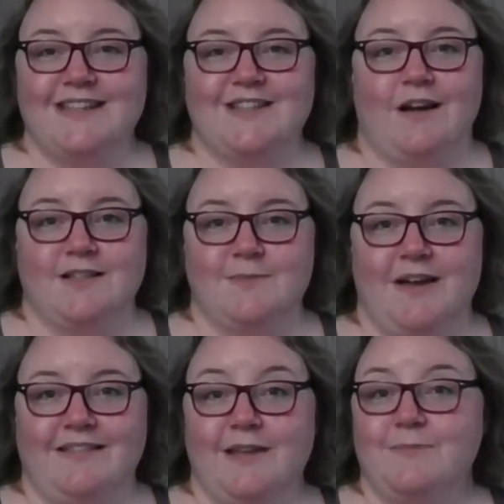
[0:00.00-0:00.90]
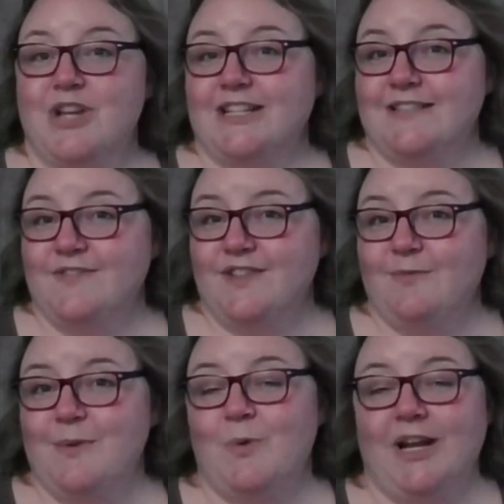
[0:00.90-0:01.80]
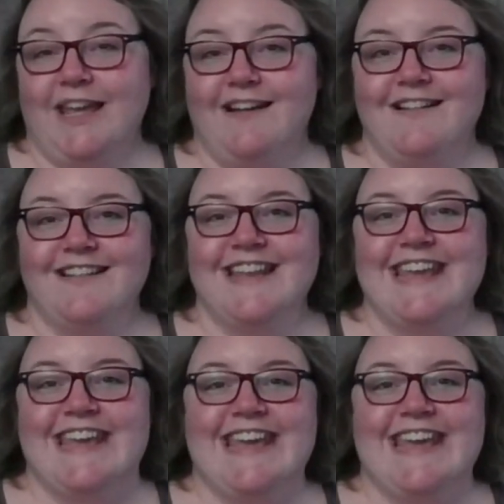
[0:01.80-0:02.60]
that talks about the objectives you've been working on